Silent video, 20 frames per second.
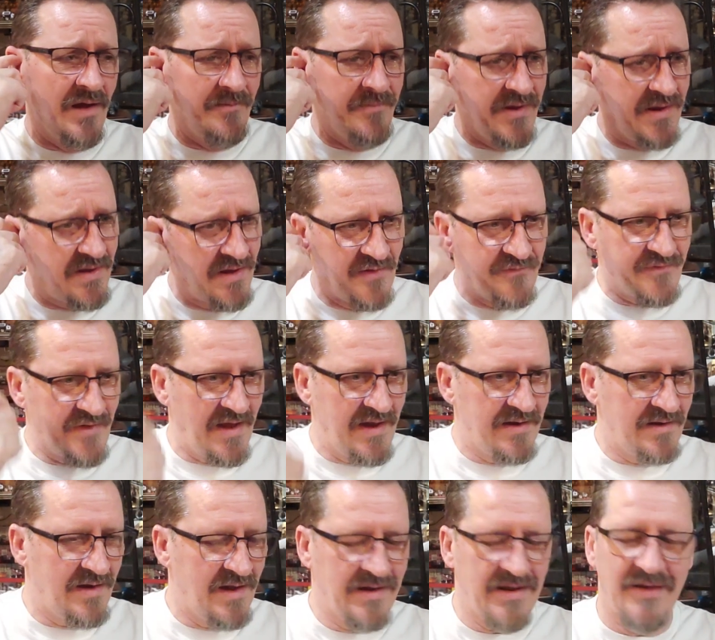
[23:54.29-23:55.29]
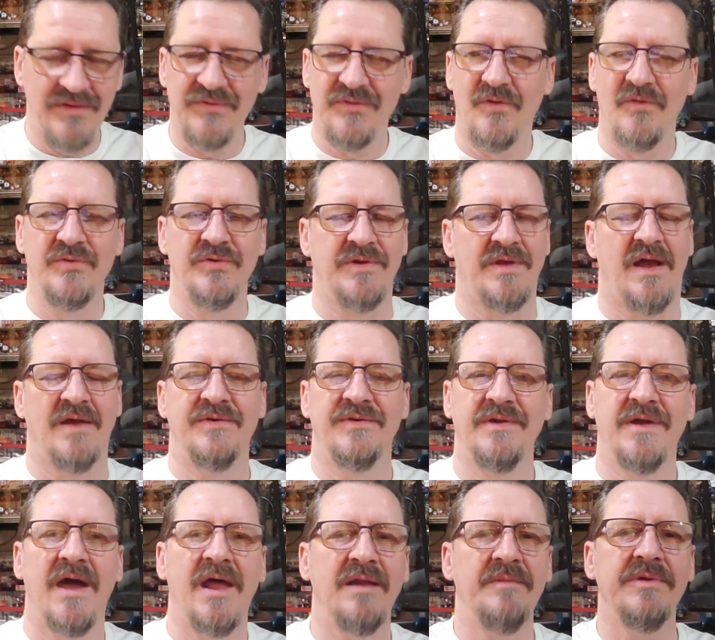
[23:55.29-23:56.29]
Because I, like I told you guys, you
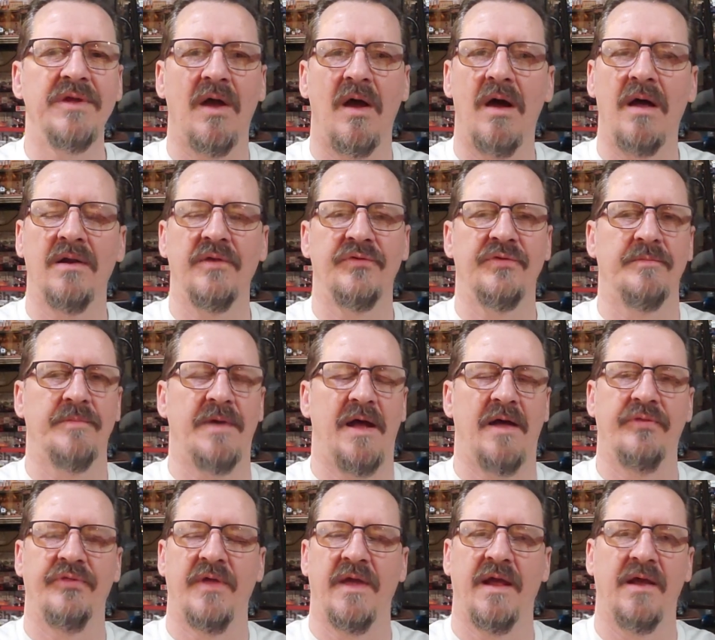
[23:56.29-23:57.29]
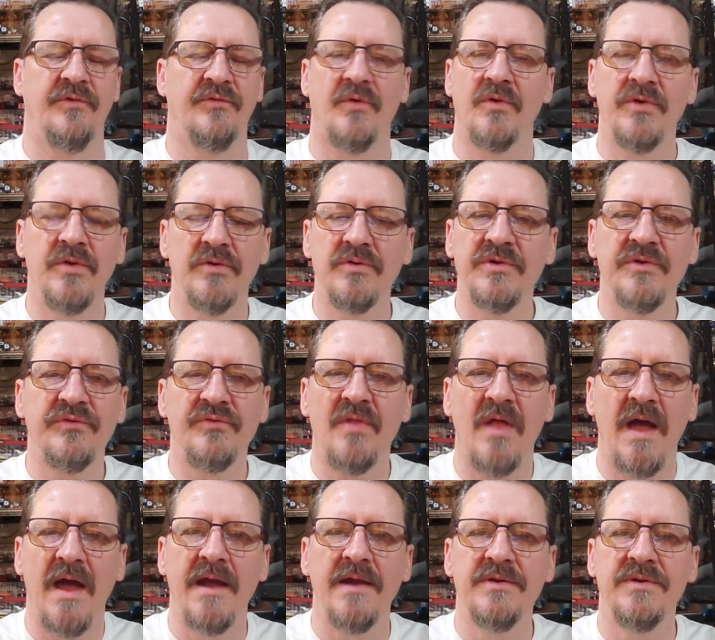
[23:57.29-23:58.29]
got to be honest about things, or you're just
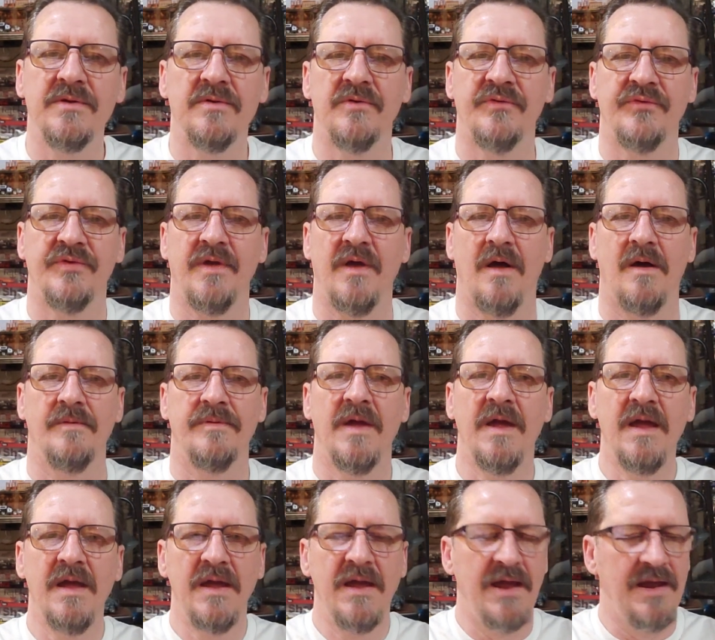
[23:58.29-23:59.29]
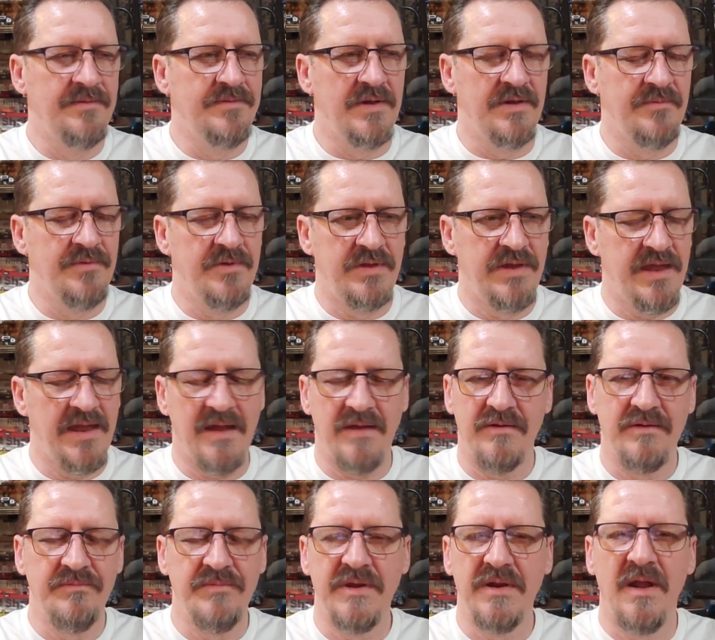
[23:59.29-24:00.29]
lying to yourself. If, if you can't
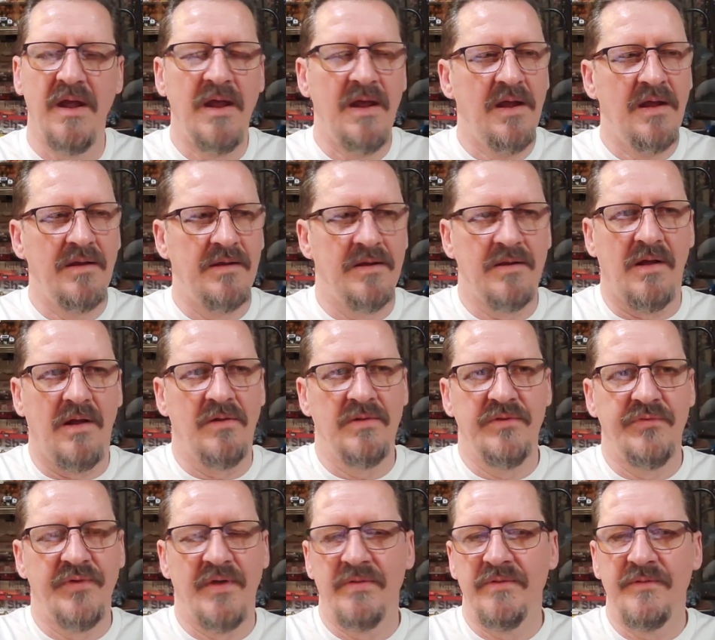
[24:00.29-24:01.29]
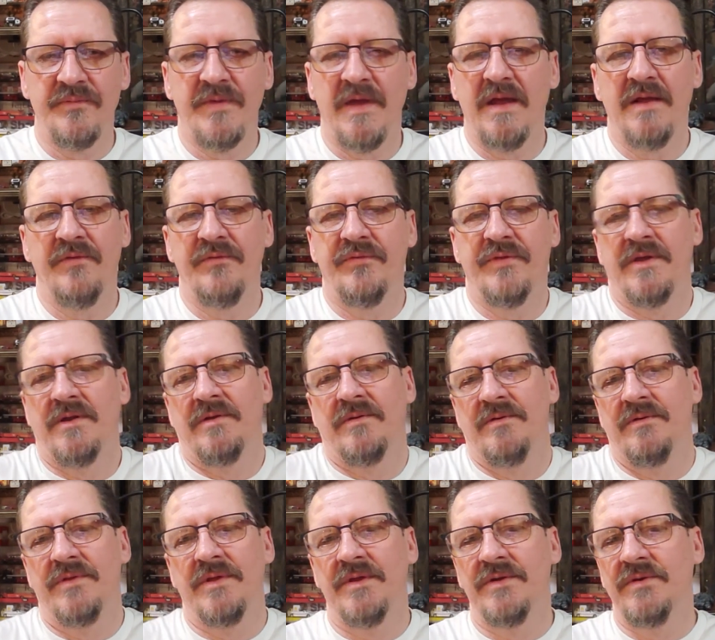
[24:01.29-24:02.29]
admit all these other things,
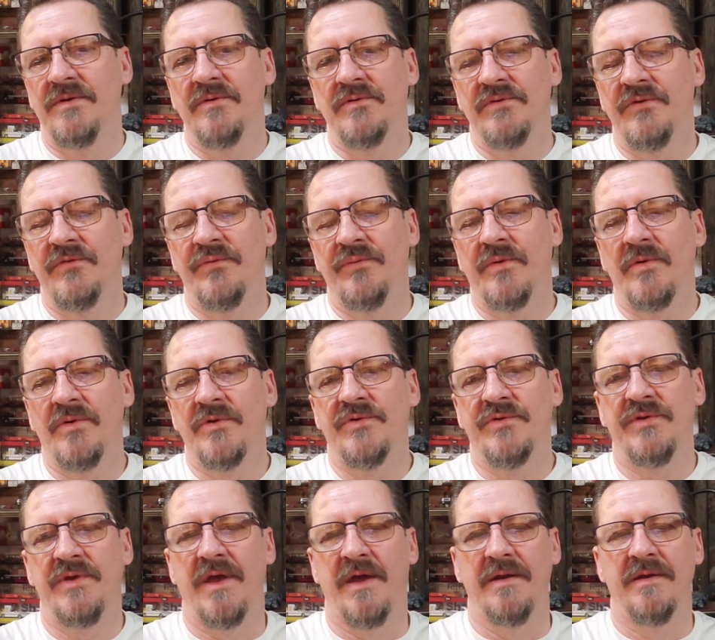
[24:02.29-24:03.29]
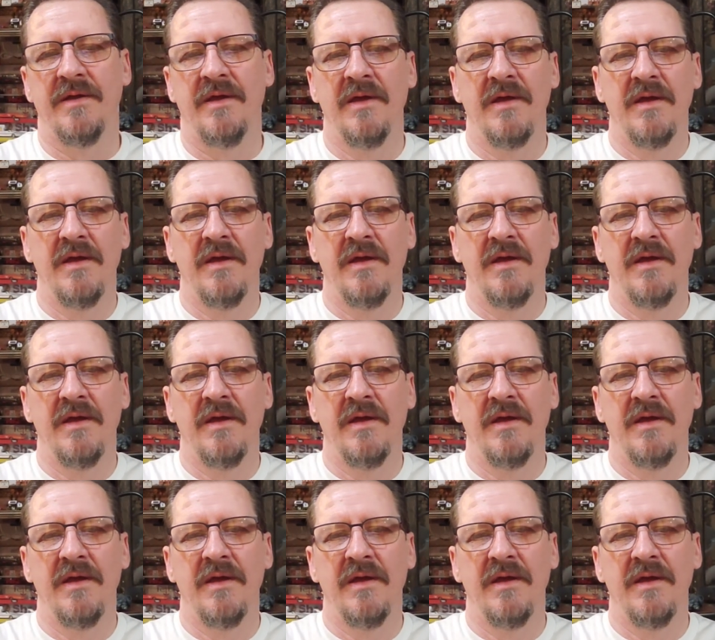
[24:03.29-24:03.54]
then then you're just full of shit.